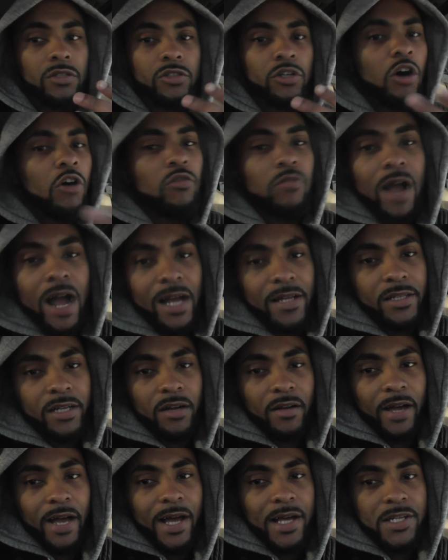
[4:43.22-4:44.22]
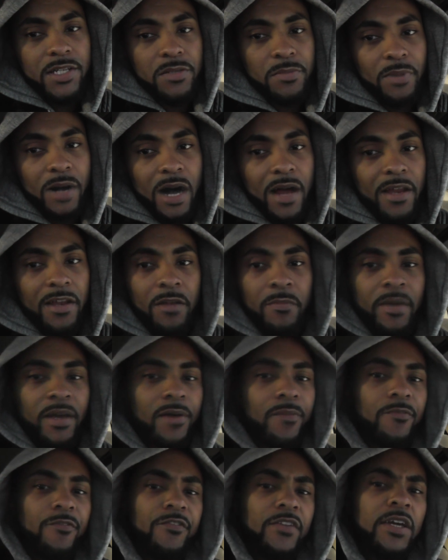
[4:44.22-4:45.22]
Don't ride their ass about it and make
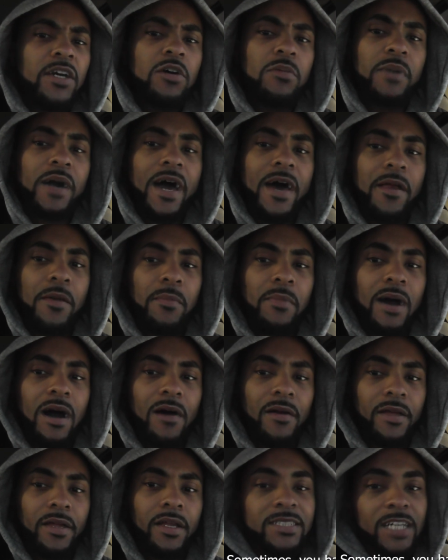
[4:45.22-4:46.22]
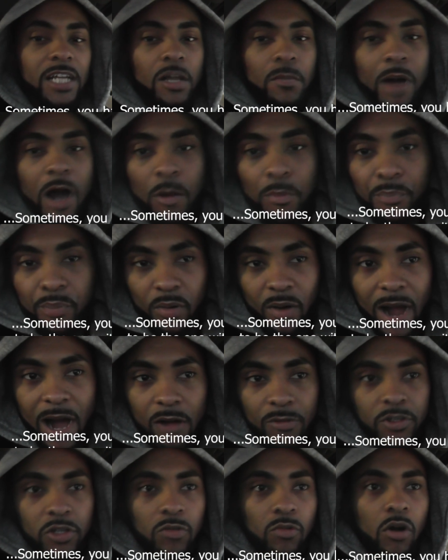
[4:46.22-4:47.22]
them feel bad about it. Tell them how
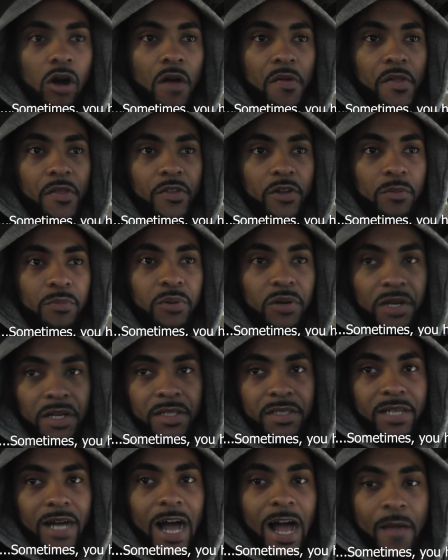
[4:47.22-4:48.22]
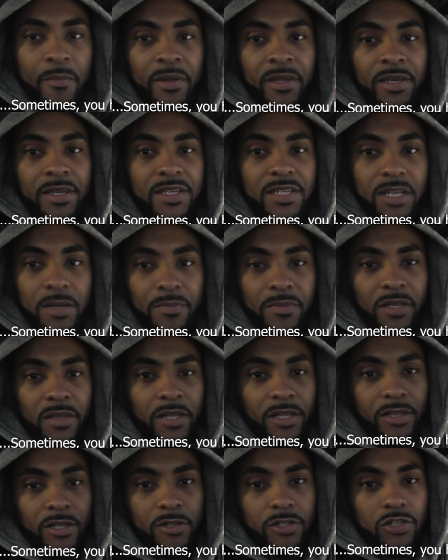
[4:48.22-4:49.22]
proud you are that they're putting time into something
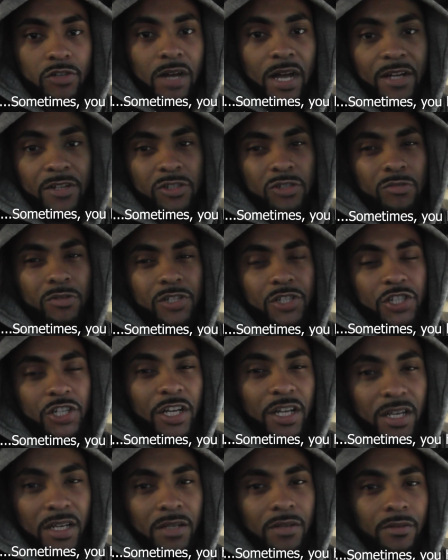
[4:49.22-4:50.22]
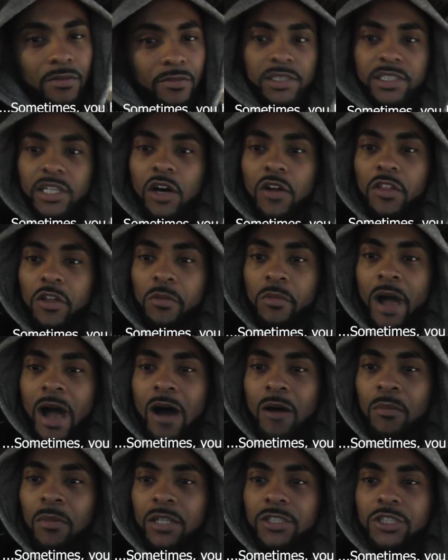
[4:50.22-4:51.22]
that they're trying to achieve. Tell them
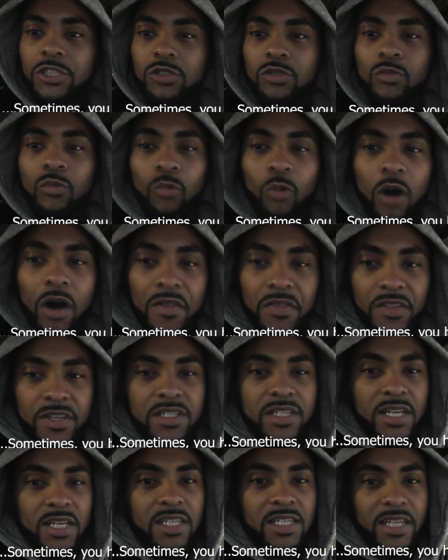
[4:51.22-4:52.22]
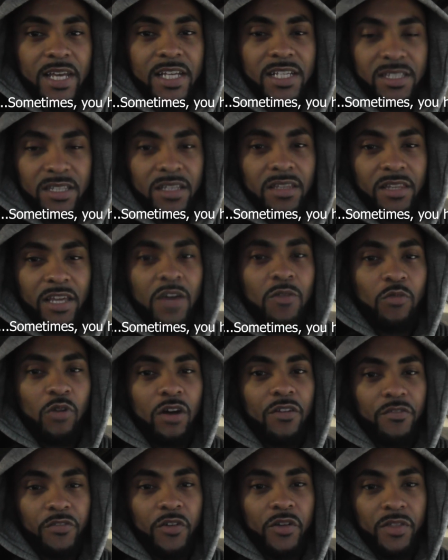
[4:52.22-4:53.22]
how much you want the success that they
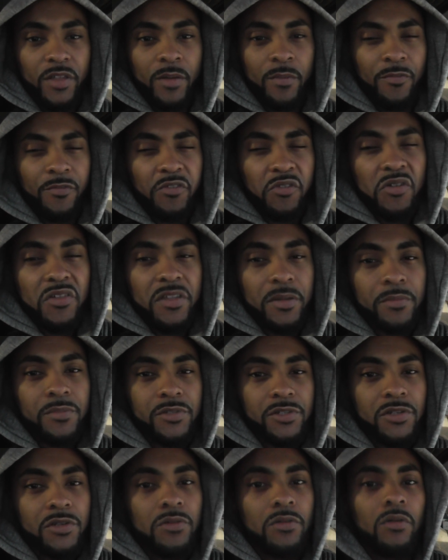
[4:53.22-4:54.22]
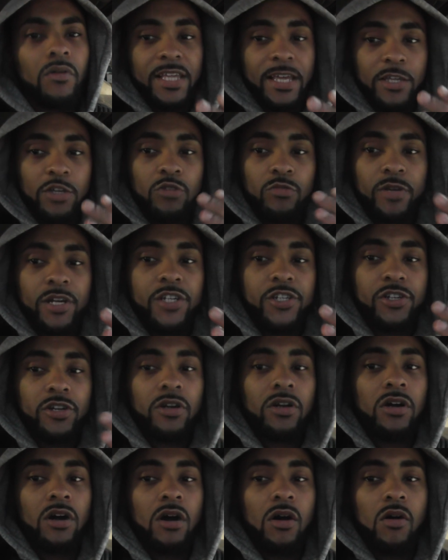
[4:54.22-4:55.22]
want for them too. That you reach
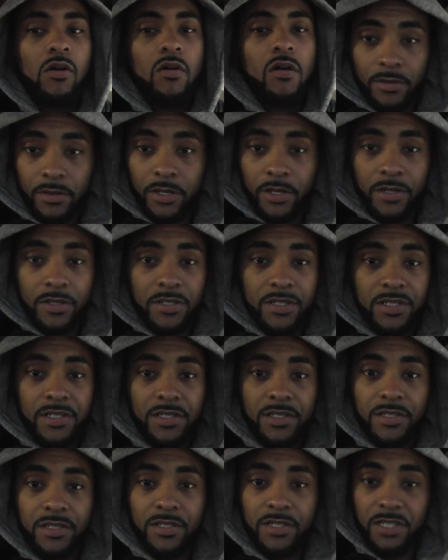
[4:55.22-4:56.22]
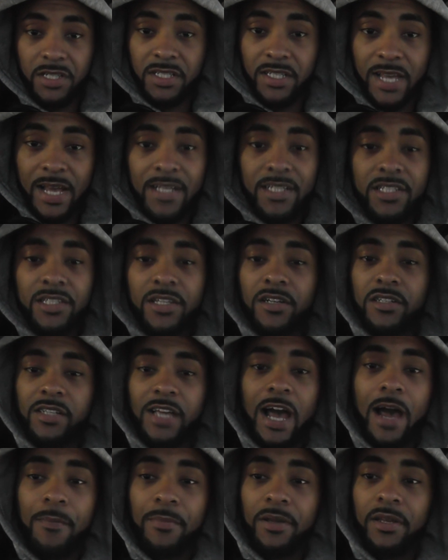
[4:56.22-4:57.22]
your goal, there's success, there's
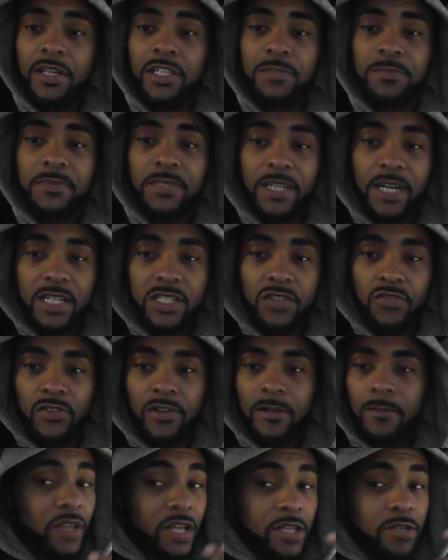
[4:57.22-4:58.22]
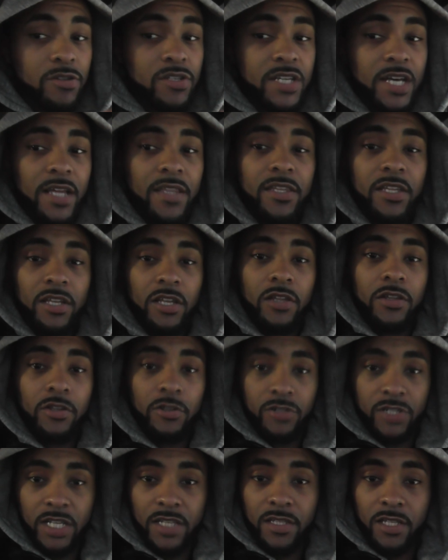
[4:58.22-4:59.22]
happiness because of it. Then you set
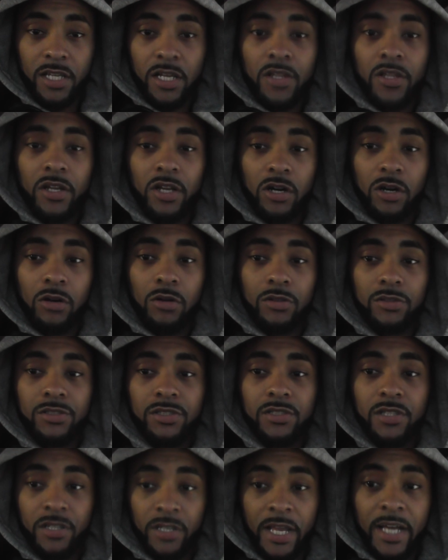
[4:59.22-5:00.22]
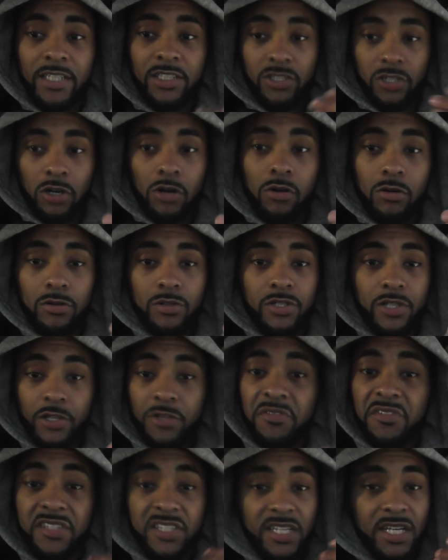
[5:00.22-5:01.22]
the other goals, the next goals, and
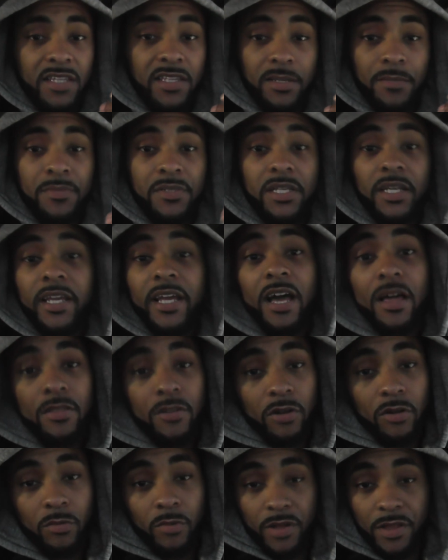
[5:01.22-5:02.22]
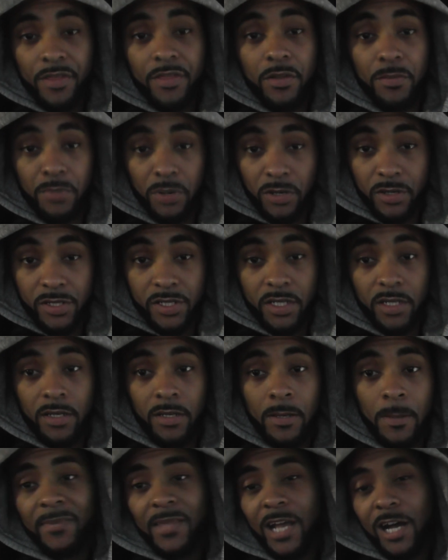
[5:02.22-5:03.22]
you can set them together with the
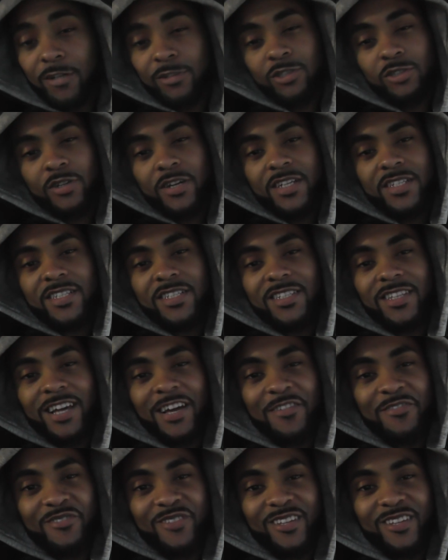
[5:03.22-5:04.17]
person. How joyous is life